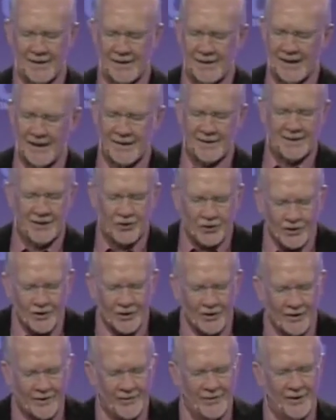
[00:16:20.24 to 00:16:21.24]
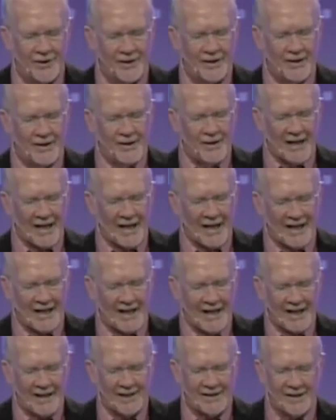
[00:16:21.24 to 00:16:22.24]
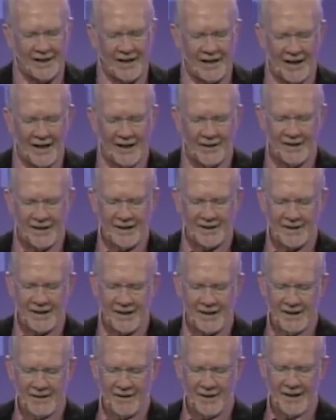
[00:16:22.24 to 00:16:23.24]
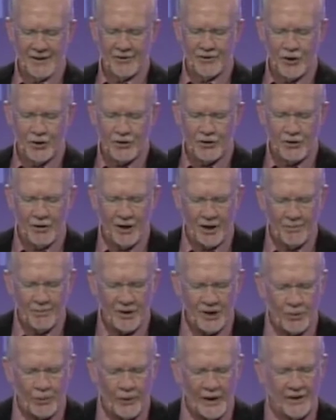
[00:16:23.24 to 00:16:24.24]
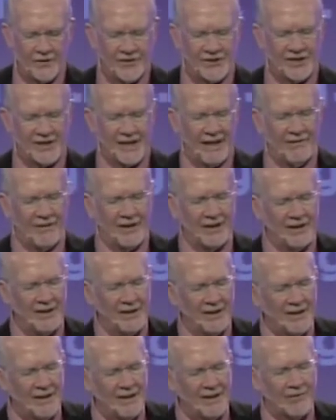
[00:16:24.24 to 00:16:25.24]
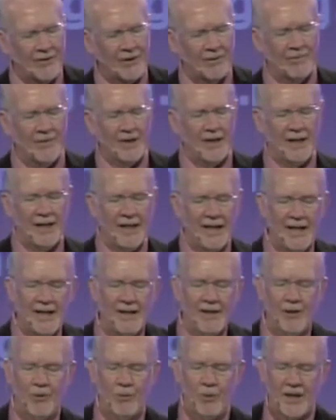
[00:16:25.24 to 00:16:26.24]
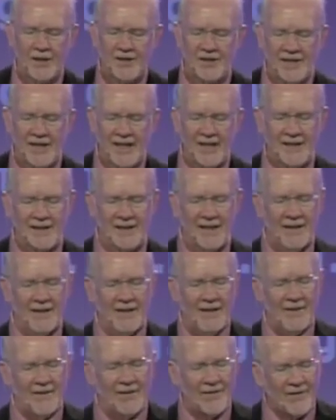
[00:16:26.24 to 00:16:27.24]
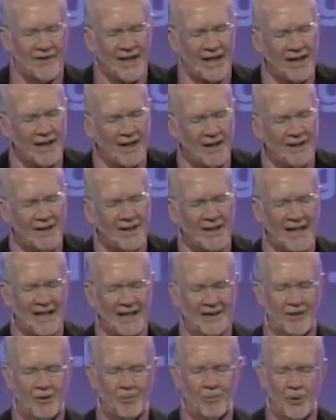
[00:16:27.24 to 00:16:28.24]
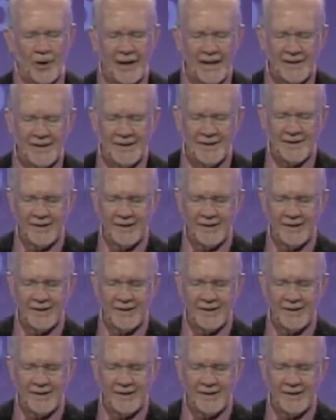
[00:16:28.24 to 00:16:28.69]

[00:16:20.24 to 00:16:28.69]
It's the truth. Deuteronomy 12:7, from the word says, "There in the presence